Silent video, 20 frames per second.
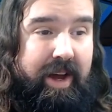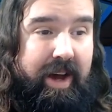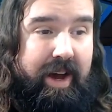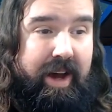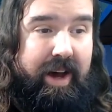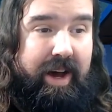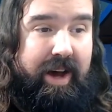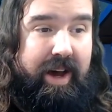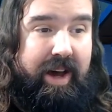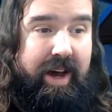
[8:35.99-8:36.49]

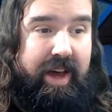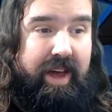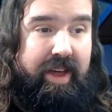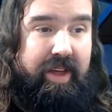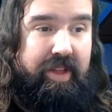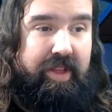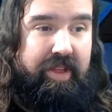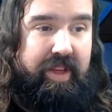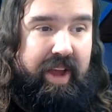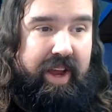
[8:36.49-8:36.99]
Uh,
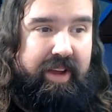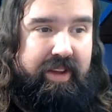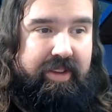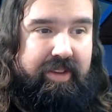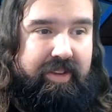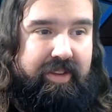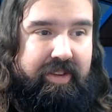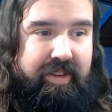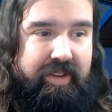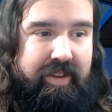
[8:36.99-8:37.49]

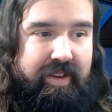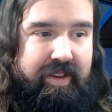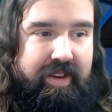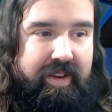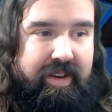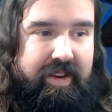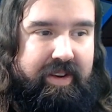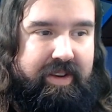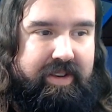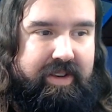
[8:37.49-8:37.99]
things
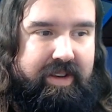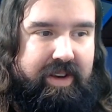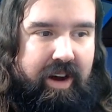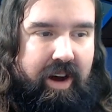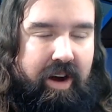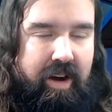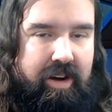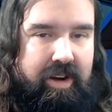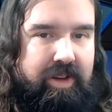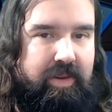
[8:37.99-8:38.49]

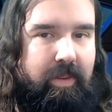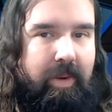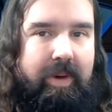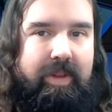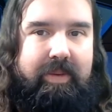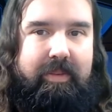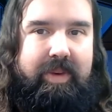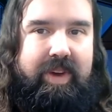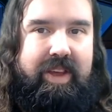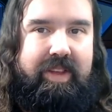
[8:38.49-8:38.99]
aren't
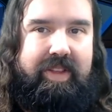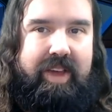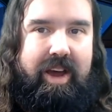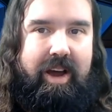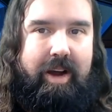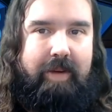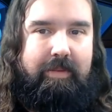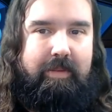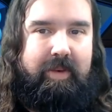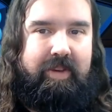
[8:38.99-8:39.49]
what we they
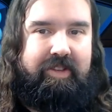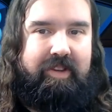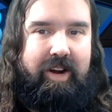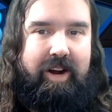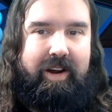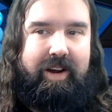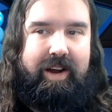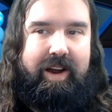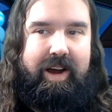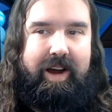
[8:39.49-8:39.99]
are when we start.